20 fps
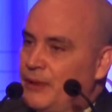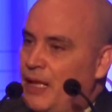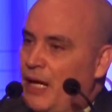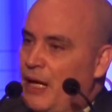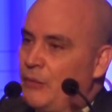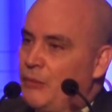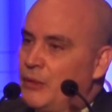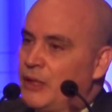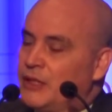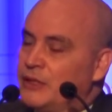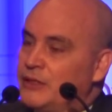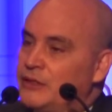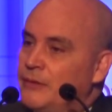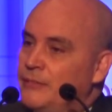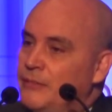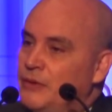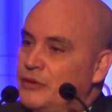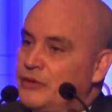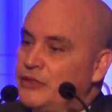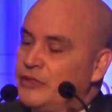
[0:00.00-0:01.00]
our
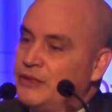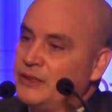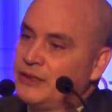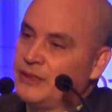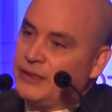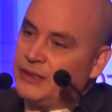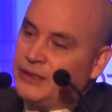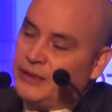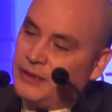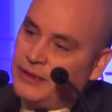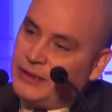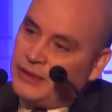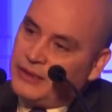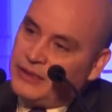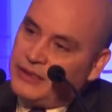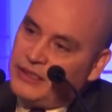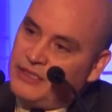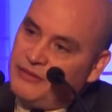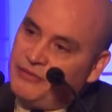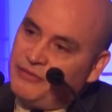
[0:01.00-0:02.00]
customers
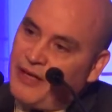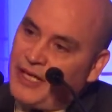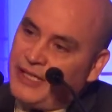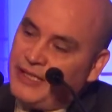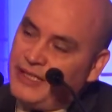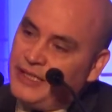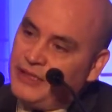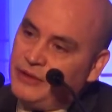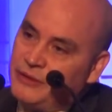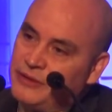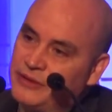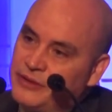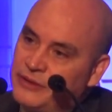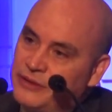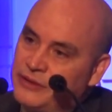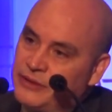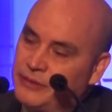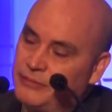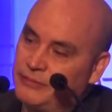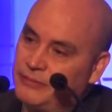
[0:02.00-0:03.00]
defining the
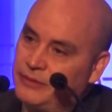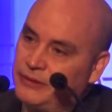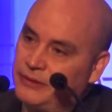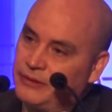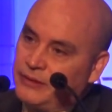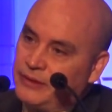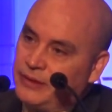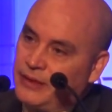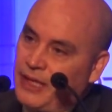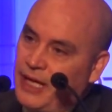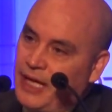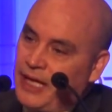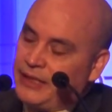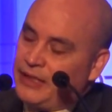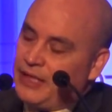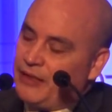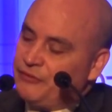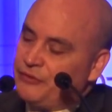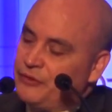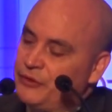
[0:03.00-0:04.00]
system,
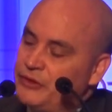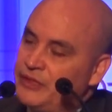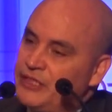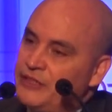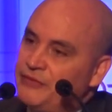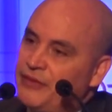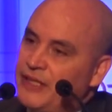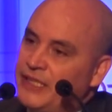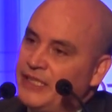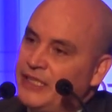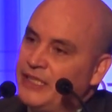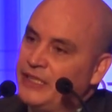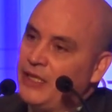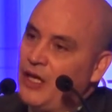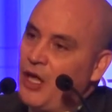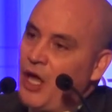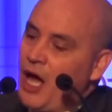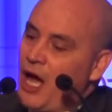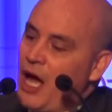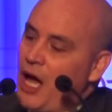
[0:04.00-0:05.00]
and after defining
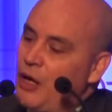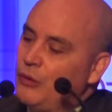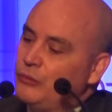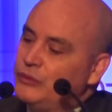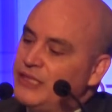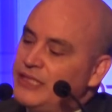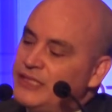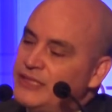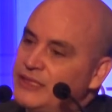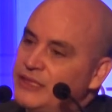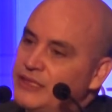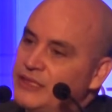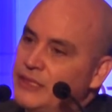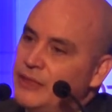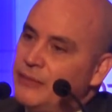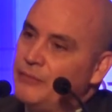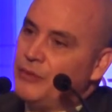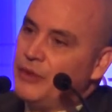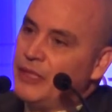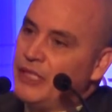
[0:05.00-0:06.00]
how this
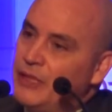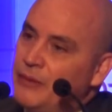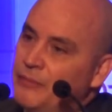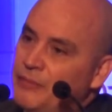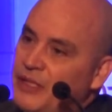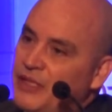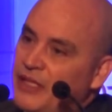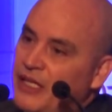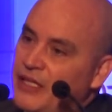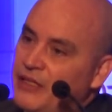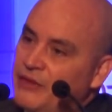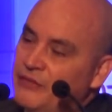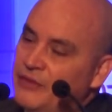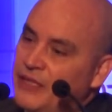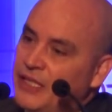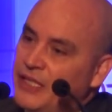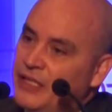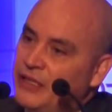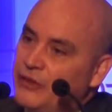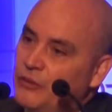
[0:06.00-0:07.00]
system will
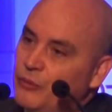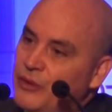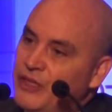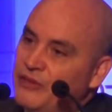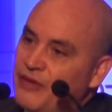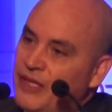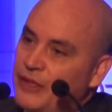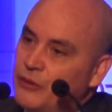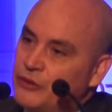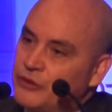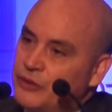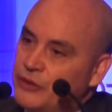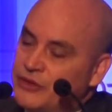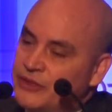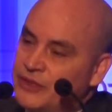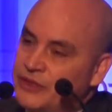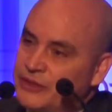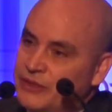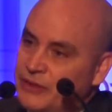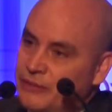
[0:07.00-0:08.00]
behave with another
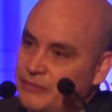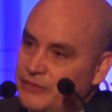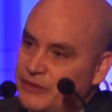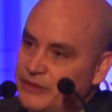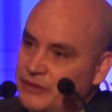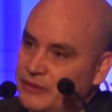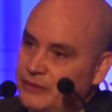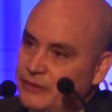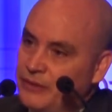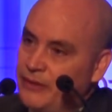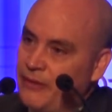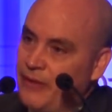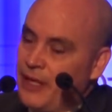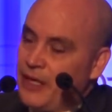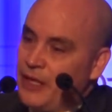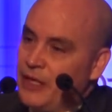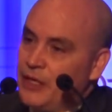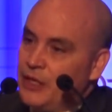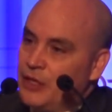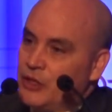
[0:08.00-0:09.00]
systems.
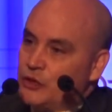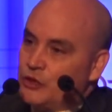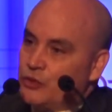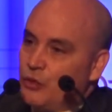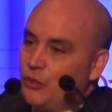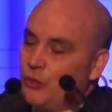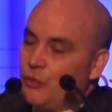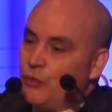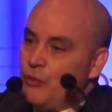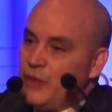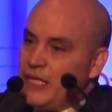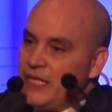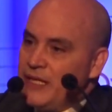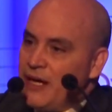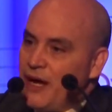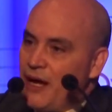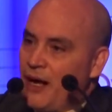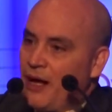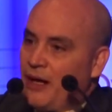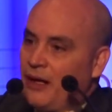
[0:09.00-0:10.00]
So we
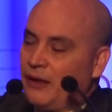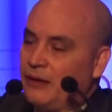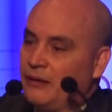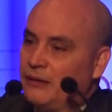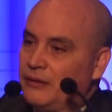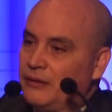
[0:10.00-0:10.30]
are